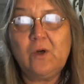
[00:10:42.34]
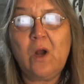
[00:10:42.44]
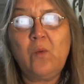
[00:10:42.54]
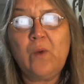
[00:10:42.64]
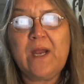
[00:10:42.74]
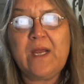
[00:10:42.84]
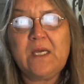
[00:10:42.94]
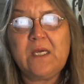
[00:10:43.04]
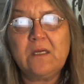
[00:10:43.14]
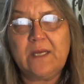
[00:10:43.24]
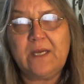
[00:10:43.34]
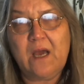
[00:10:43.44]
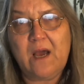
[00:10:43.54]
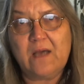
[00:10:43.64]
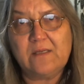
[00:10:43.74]
They're already
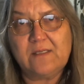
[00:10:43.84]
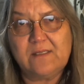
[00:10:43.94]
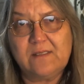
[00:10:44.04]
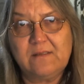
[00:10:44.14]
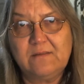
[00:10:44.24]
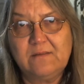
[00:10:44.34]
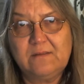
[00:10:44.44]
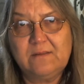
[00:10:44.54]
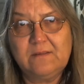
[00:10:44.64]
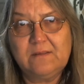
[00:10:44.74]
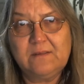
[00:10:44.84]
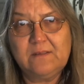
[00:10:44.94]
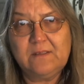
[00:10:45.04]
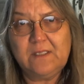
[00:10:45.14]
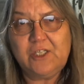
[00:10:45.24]
killing us.
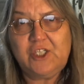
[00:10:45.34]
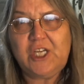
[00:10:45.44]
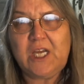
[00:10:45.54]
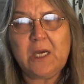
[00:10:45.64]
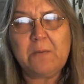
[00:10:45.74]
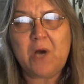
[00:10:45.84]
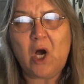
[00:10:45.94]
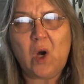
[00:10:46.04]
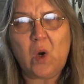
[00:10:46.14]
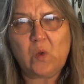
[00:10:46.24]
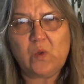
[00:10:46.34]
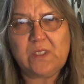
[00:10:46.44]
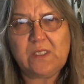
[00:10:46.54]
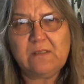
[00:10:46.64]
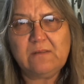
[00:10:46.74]

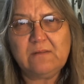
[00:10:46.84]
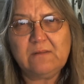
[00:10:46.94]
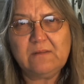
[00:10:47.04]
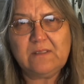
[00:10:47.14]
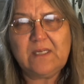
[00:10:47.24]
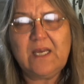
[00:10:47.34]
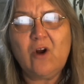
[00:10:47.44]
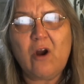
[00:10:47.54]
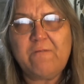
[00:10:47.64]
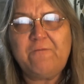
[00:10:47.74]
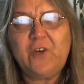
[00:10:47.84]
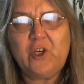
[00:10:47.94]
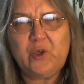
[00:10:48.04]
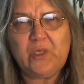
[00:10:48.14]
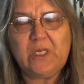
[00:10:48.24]
GMOs in our
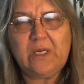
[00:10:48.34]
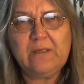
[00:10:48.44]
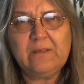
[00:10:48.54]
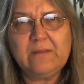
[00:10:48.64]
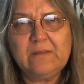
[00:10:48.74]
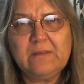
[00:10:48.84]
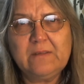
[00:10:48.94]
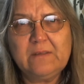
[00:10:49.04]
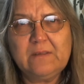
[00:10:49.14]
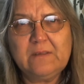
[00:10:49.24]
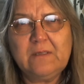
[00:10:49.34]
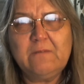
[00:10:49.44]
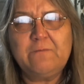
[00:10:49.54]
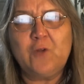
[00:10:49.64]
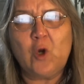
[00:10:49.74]
food.
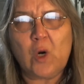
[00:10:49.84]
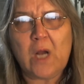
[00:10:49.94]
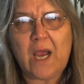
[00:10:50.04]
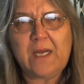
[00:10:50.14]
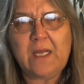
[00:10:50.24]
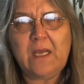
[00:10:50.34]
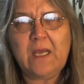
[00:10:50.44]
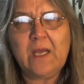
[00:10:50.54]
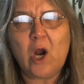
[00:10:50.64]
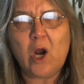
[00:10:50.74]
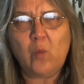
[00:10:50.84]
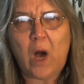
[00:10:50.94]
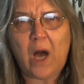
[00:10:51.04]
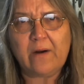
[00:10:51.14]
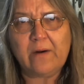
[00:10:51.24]
Fluoride in our
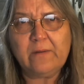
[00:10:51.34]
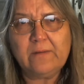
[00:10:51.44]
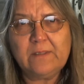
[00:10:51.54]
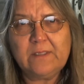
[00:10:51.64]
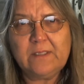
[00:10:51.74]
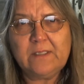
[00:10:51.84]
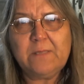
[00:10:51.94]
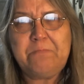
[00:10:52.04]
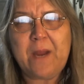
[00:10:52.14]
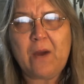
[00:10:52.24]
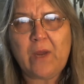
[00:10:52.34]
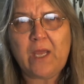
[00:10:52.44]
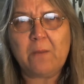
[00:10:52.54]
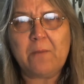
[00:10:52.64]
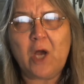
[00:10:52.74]
water.
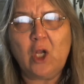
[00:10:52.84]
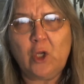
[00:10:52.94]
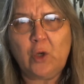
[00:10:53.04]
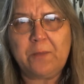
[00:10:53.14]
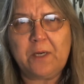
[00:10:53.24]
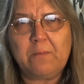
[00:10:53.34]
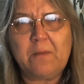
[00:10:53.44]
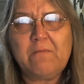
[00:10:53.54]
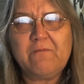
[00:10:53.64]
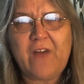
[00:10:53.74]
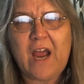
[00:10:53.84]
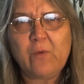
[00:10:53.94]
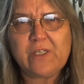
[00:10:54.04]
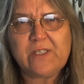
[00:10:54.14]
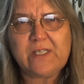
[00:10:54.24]
Barium, aluminum,
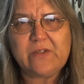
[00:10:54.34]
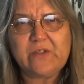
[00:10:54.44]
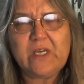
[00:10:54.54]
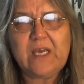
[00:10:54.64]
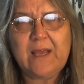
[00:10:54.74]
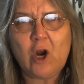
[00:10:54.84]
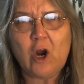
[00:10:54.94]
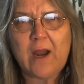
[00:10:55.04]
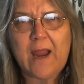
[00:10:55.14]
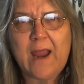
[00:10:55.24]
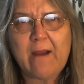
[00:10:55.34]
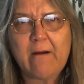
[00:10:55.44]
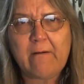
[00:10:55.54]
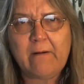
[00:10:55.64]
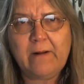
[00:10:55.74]
viruses in our
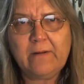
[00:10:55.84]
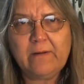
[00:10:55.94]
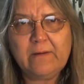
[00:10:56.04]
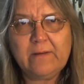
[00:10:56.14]
air.